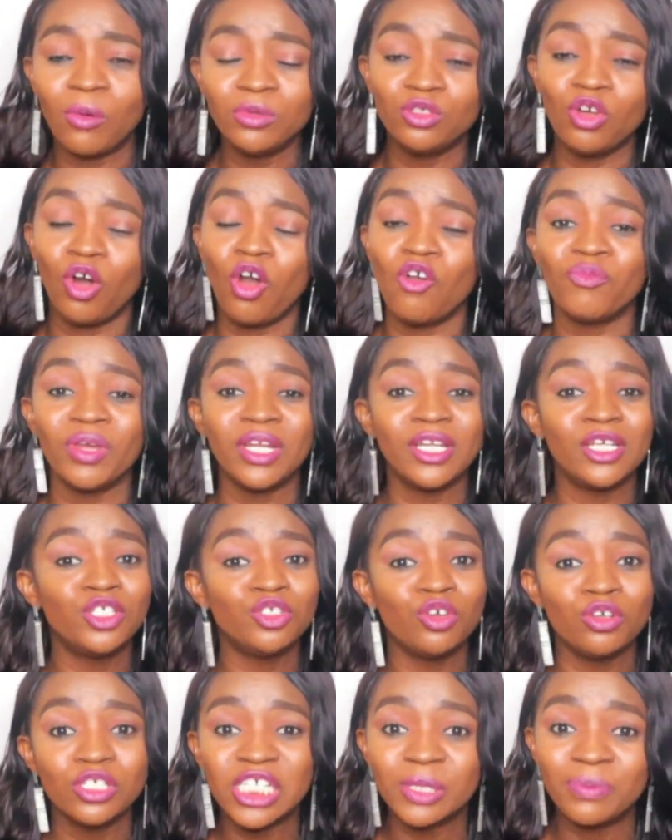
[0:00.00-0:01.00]
I want to talk on
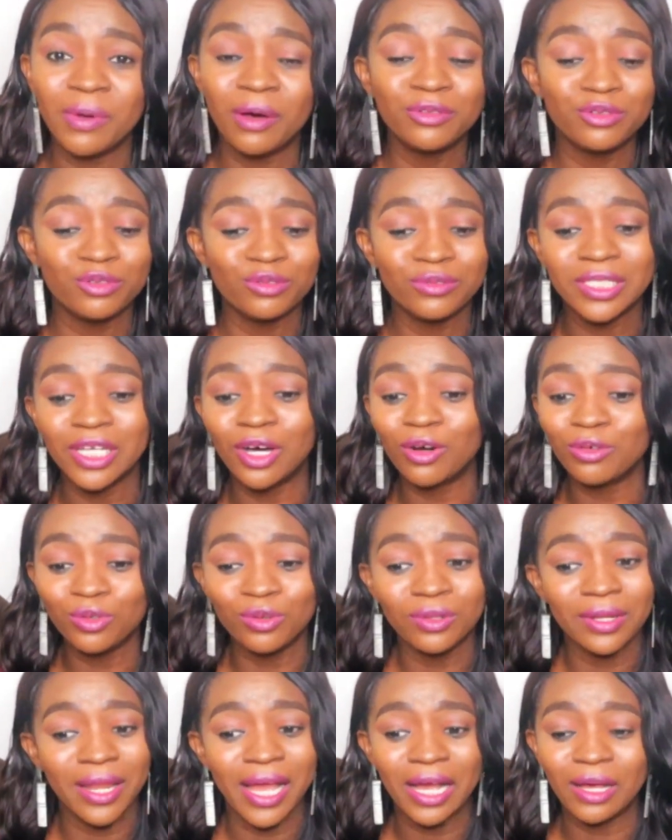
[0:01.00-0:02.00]
relationship. I want to tell
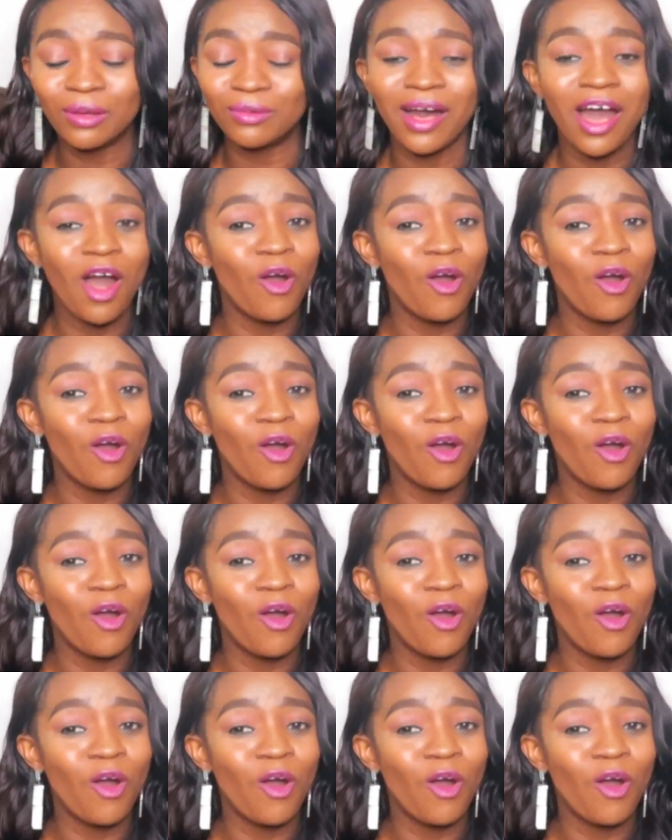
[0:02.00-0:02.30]
you, like,